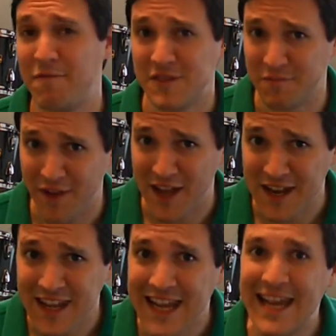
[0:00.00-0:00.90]
have some
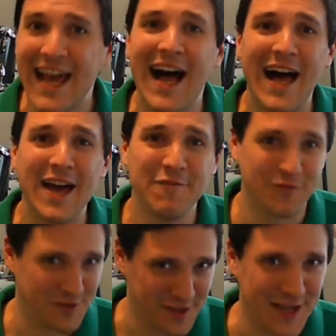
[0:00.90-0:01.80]
fun, I
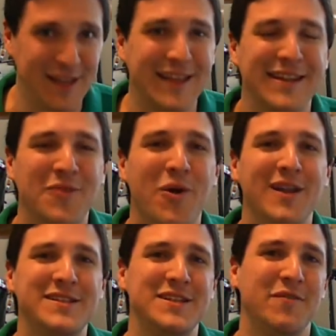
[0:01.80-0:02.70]
foresee that the
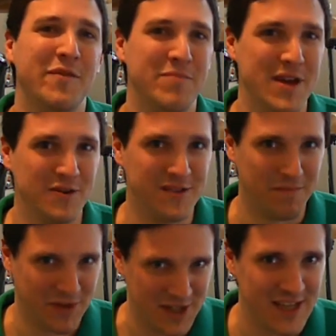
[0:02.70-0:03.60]
quality of the beers the
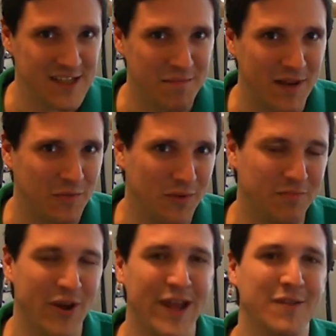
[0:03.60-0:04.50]
participant will
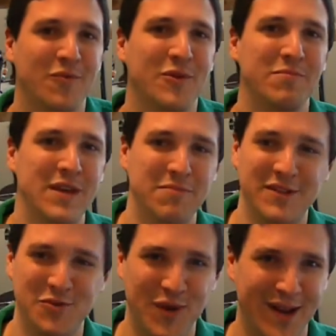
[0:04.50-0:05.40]
bring will be
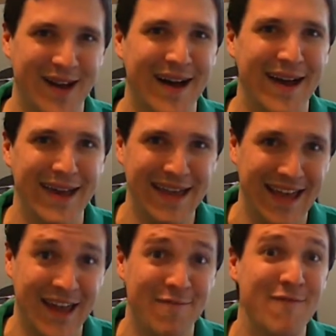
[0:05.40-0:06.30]
between high
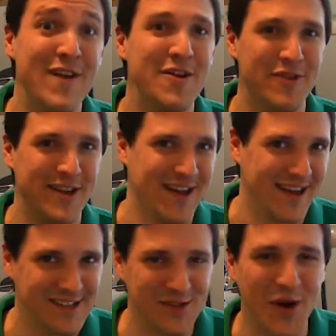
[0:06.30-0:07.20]
and very
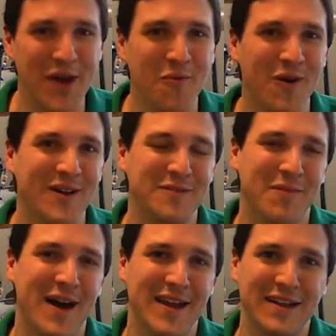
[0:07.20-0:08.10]
high. So I want
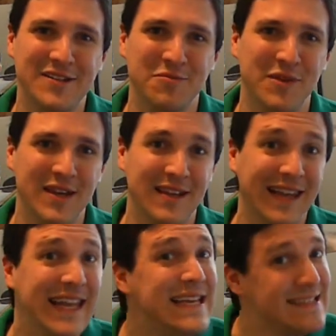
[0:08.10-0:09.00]
mine to be
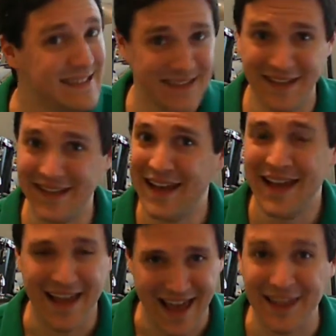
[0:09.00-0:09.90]
at least
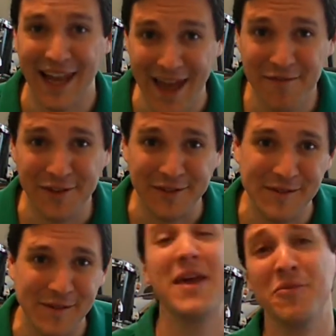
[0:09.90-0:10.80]
at the level.
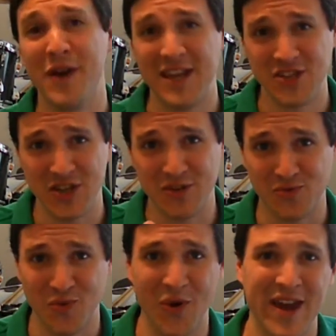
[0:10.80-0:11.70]
By the way,
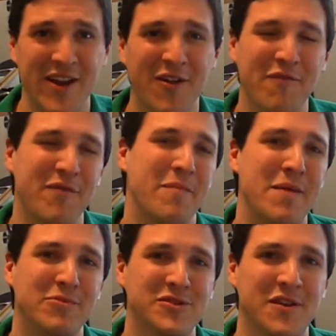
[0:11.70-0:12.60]
cheers Roy and all of the
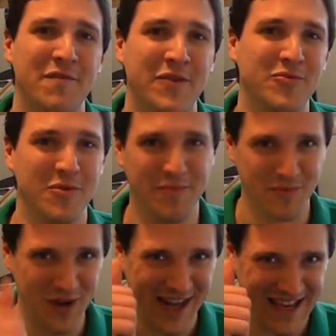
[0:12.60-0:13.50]
members of that group.
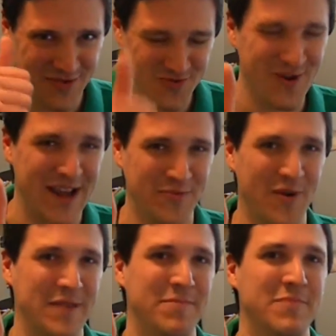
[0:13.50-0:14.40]
Really
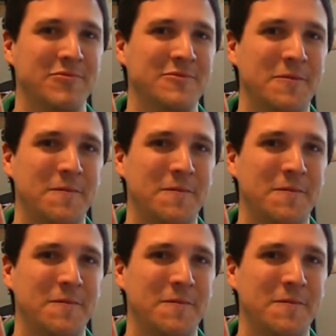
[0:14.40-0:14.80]
great people.